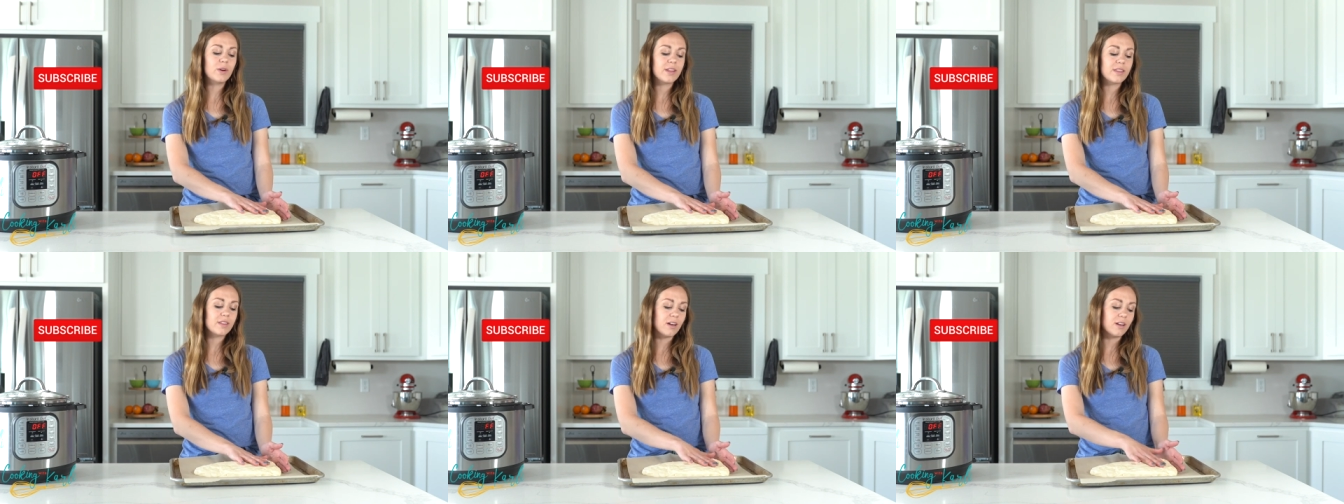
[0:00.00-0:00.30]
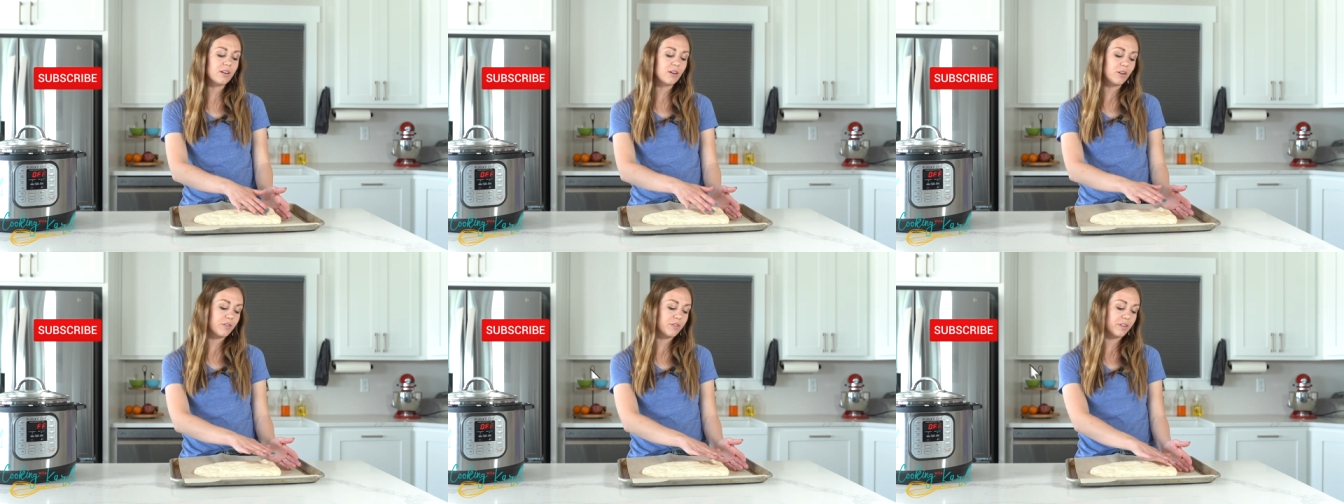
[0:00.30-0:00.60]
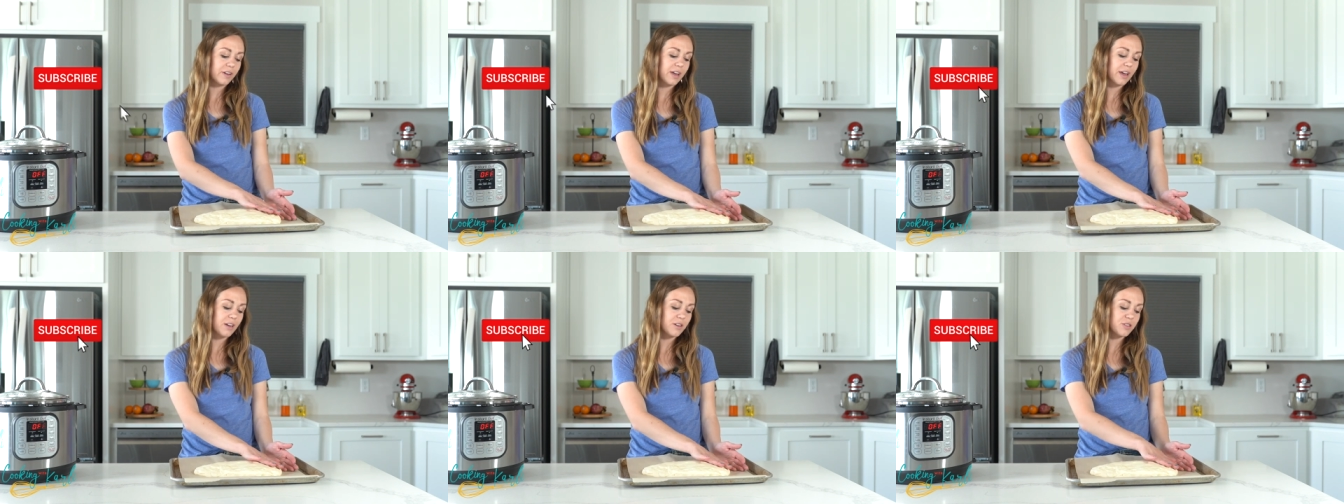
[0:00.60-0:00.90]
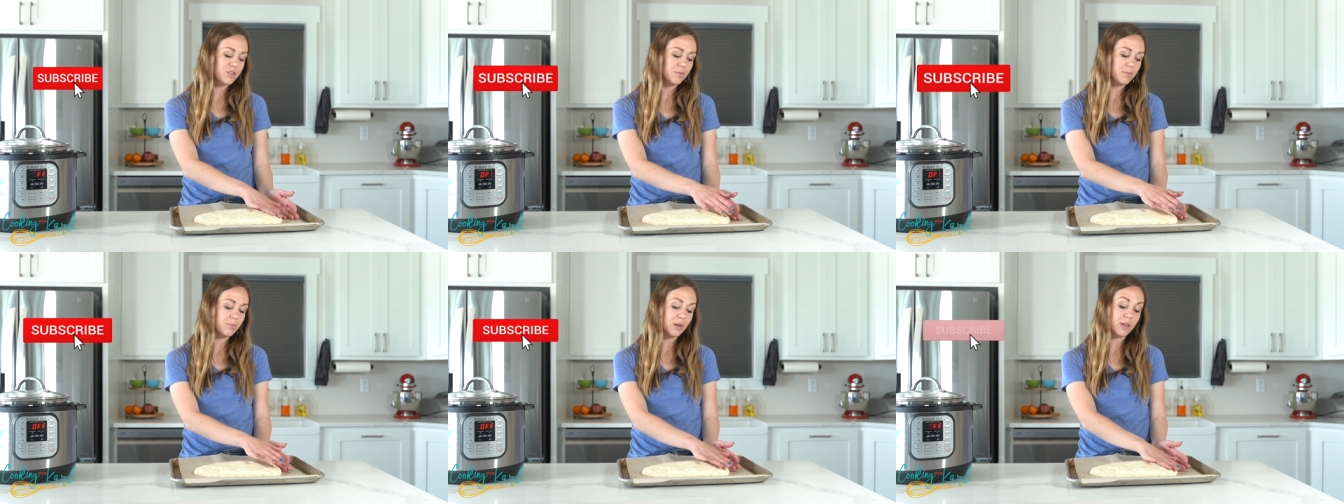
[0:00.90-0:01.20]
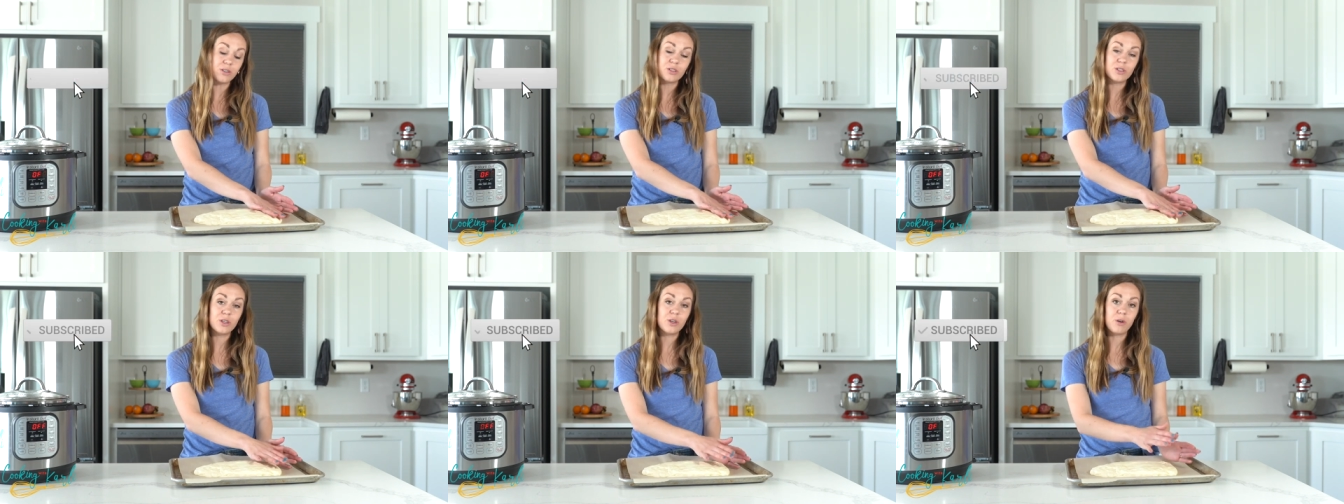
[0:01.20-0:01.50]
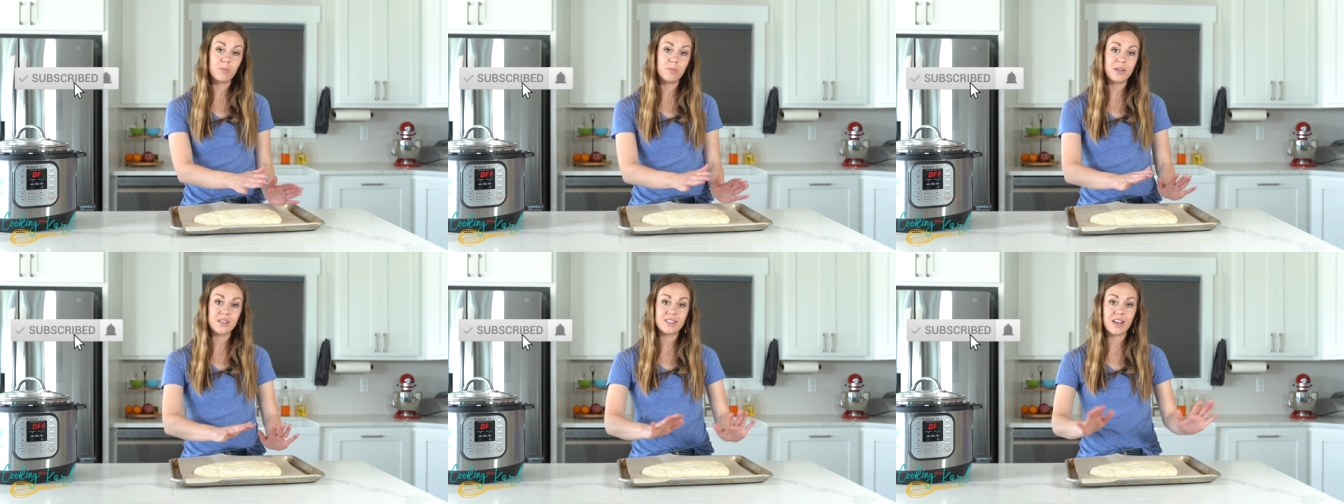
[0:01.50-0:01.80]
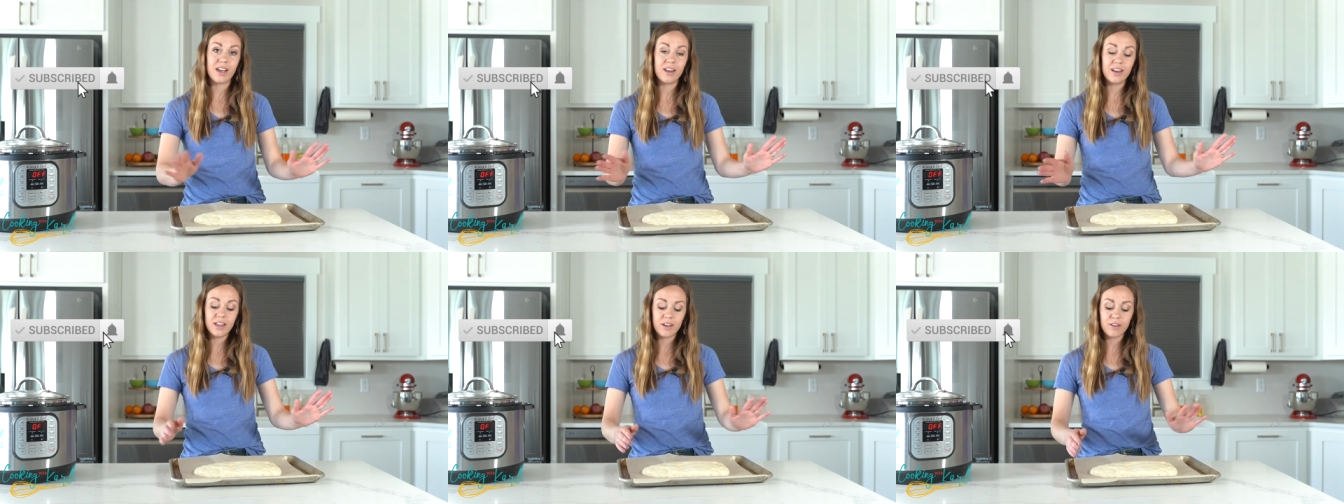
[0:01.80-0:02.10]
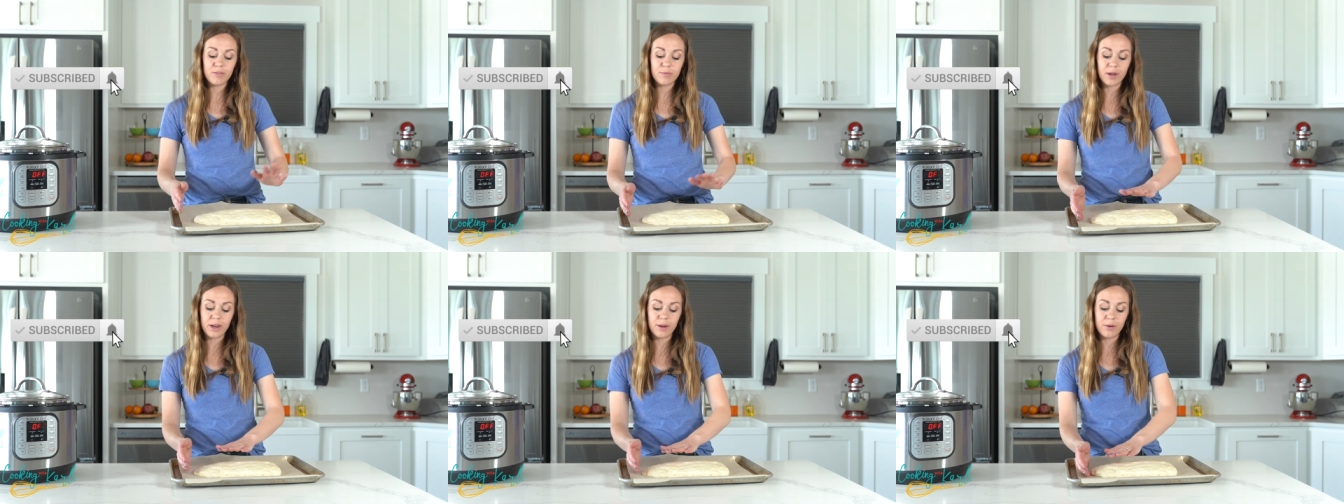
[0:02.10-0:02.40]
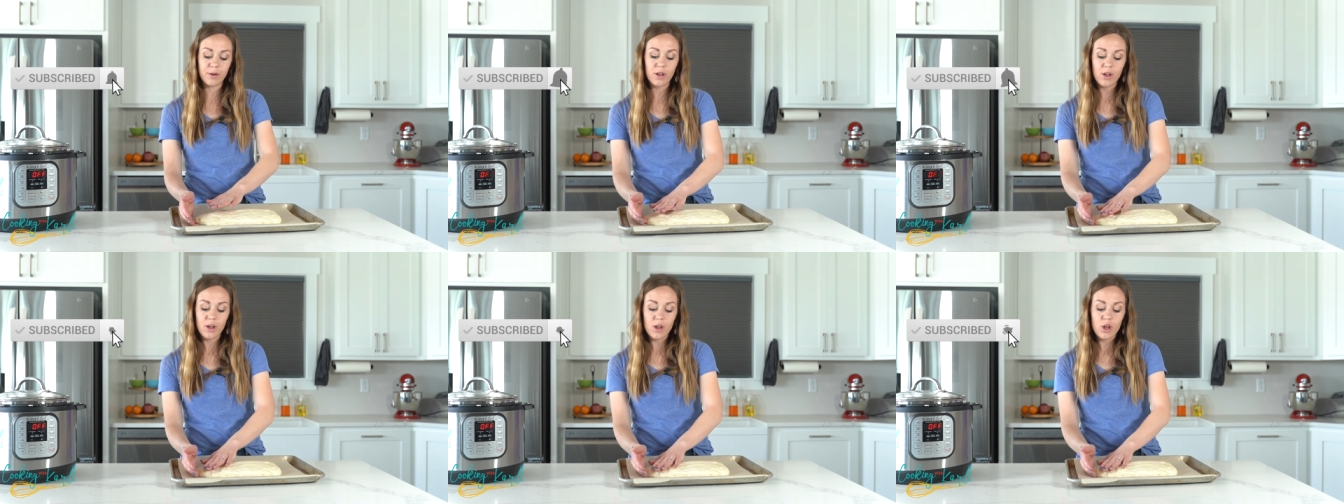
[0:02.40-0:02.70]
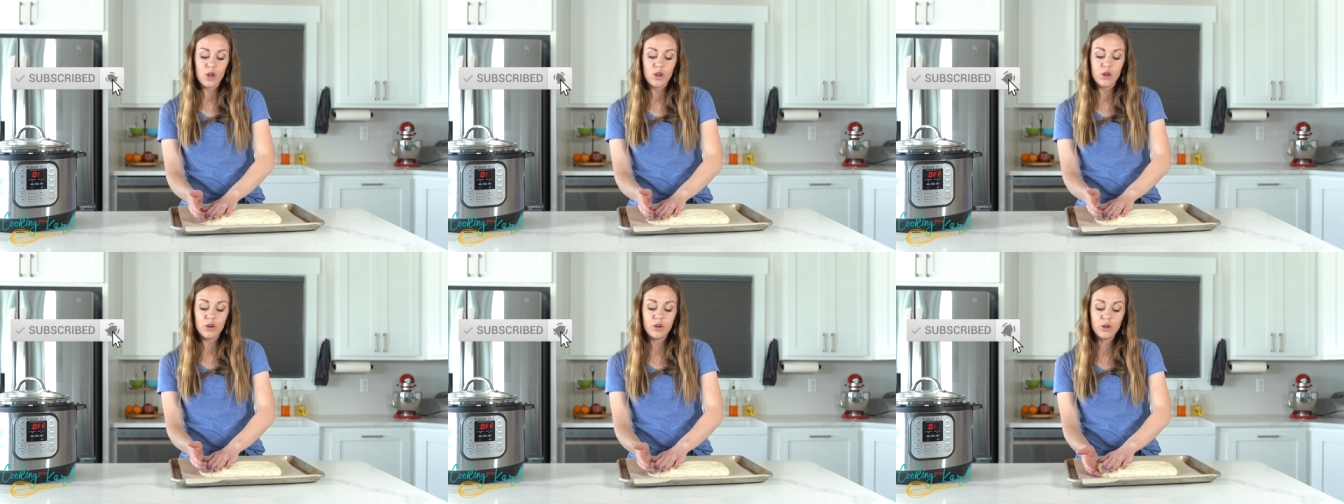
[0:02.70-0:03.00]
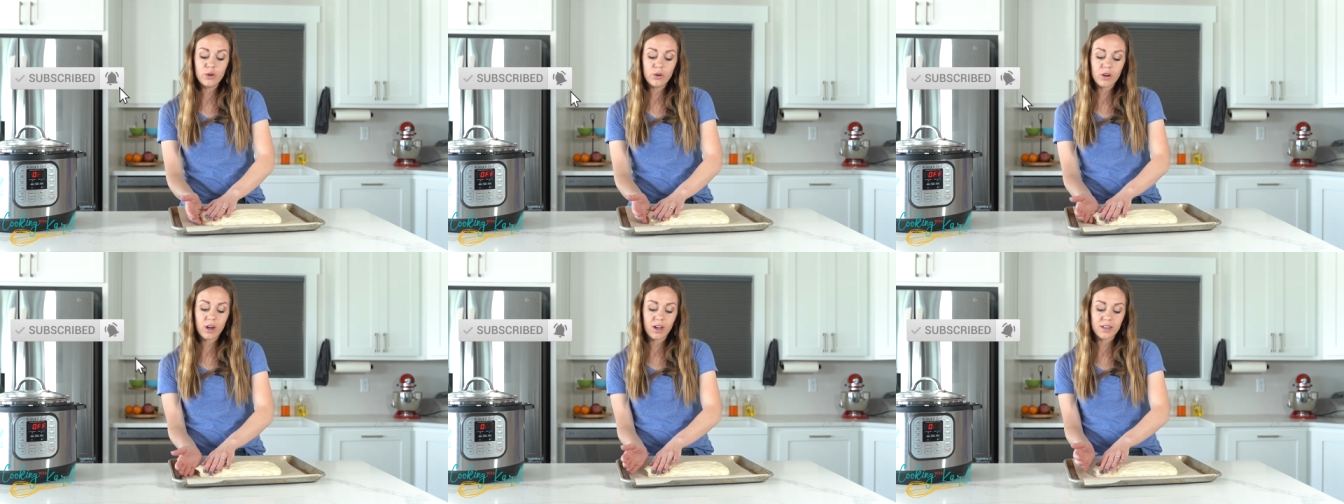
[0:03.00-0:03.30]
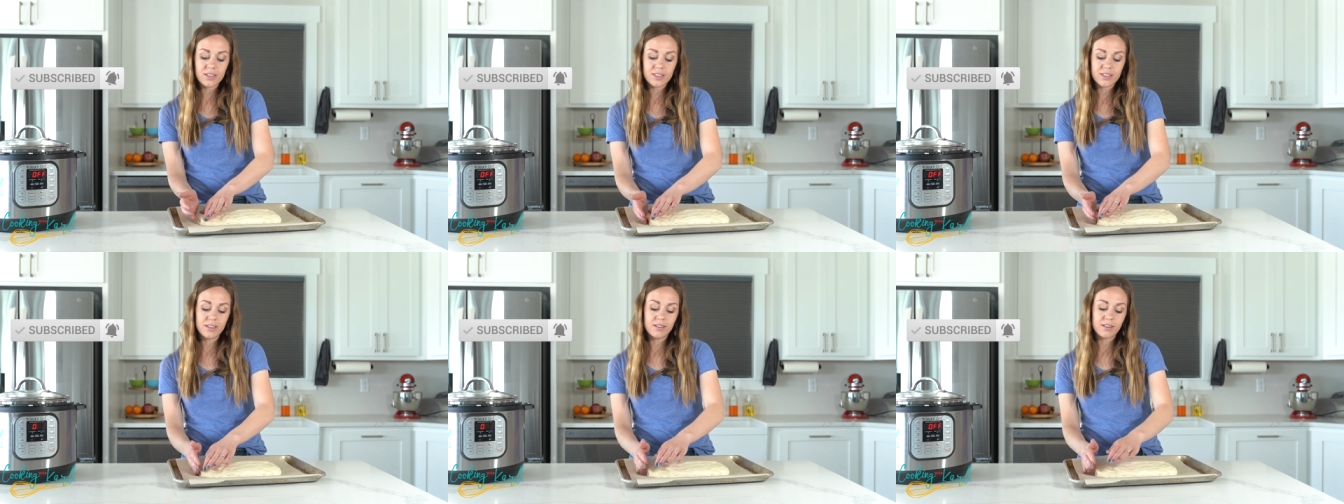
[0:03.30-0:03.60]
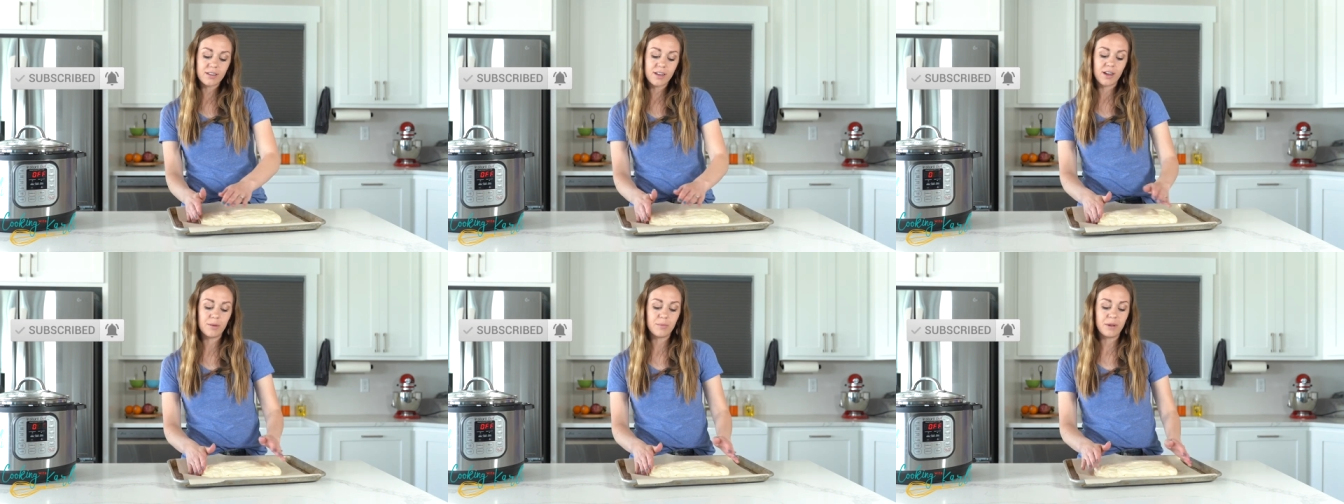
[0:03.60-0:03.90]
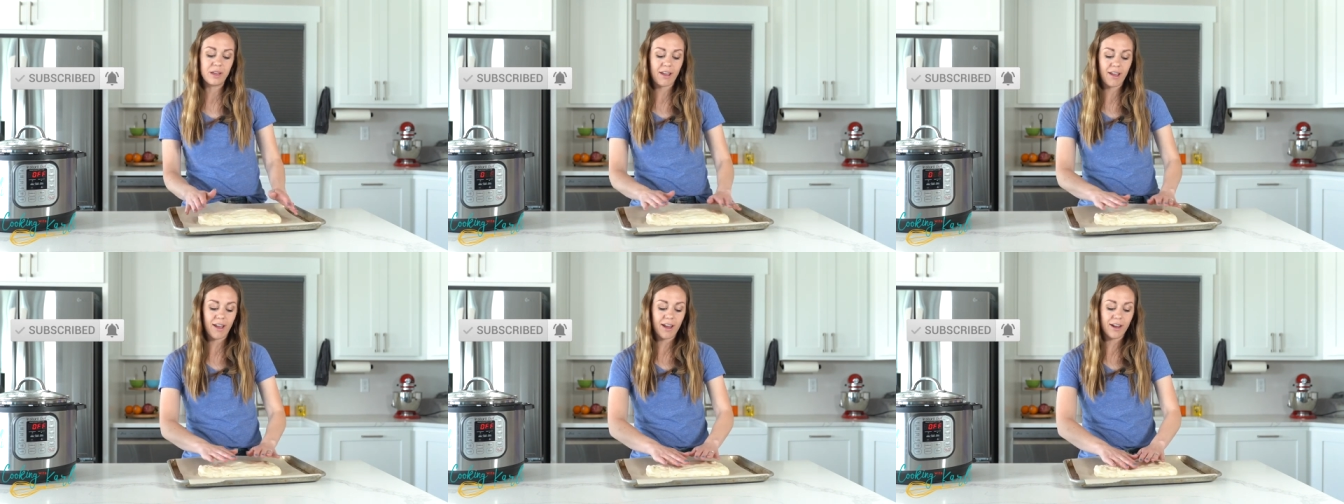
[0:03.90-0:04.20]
with that notification bell so you don't miss any of my new content coming